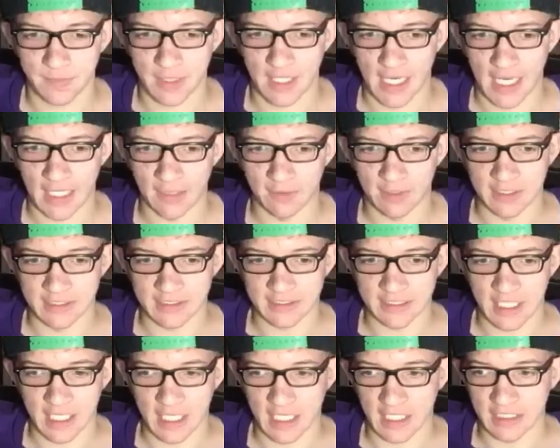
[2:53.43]
Anyways,
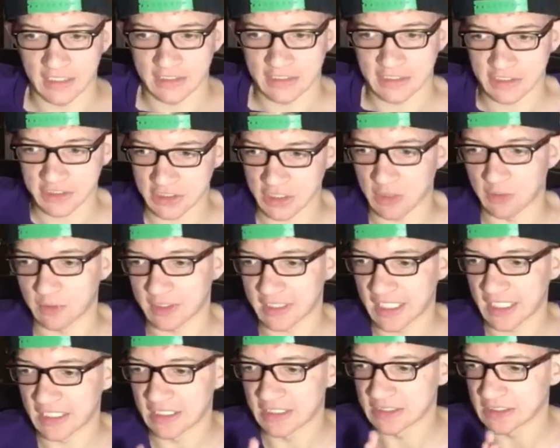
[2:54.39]
guys, so we're
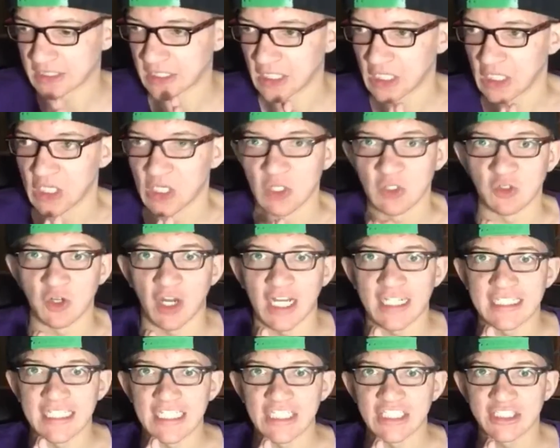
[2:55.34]
getting
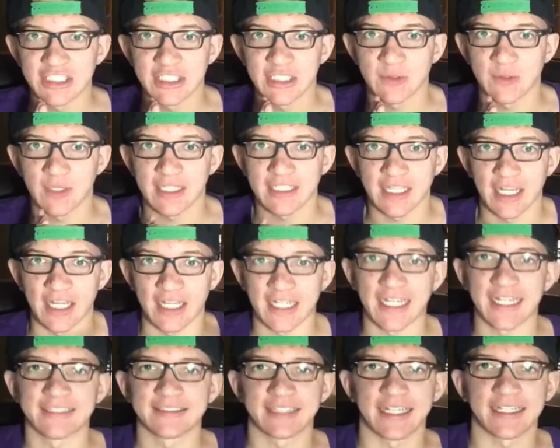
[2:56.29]
right into it. How you
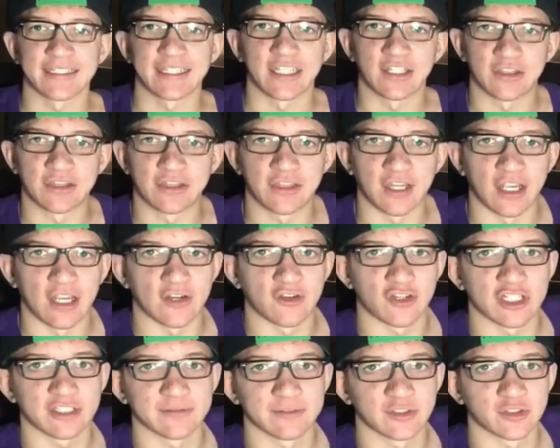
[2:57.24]
guys like the, the
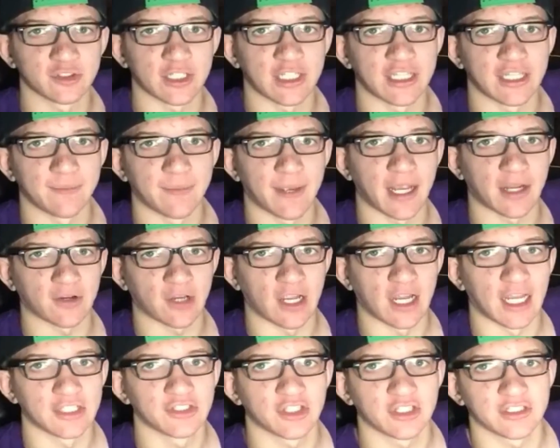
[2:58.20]
Christmas tree in the
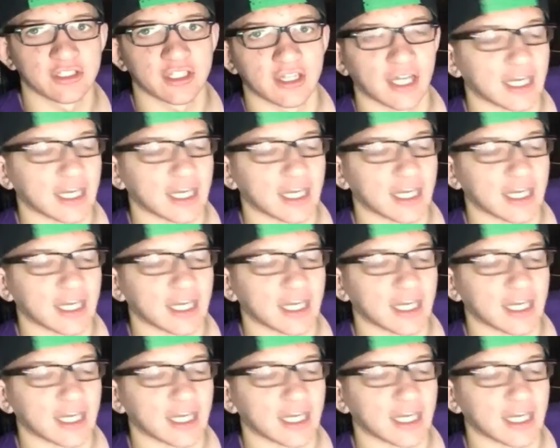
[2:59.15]
background. I turned the